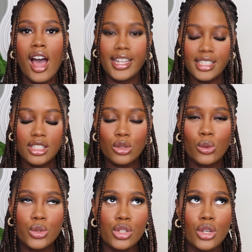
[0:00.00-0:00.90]
I did
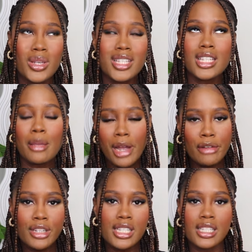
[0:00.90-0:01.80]
also
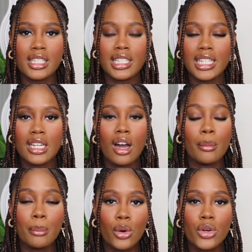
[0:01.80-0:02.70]
semi recently
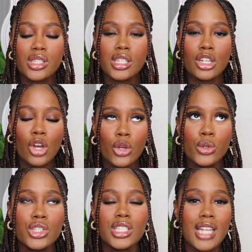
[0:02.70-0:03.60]
unbox the
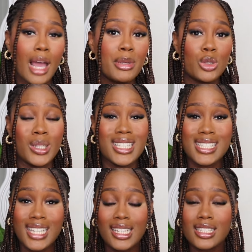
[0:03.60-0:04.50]
Coach Tabby
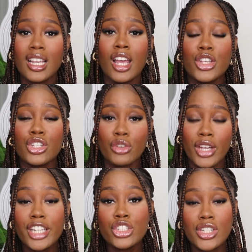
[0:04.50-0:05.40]
26 so if
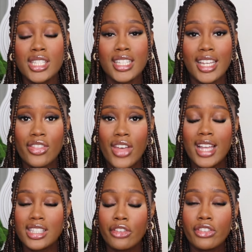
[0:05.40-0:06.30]
you're interested in
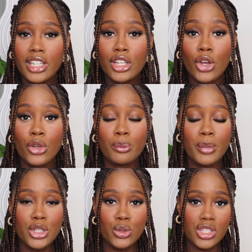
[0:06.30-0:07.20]
that definitely go
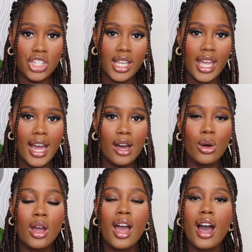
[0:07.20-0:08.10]
make sure to check it
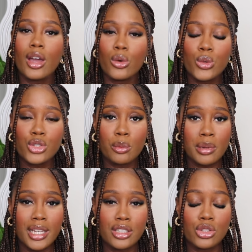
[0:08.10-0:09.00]
out I also
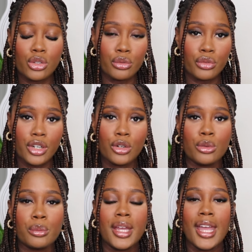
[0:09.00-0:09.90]
plan to
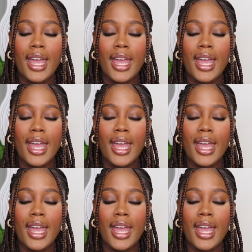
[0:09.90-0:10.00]
film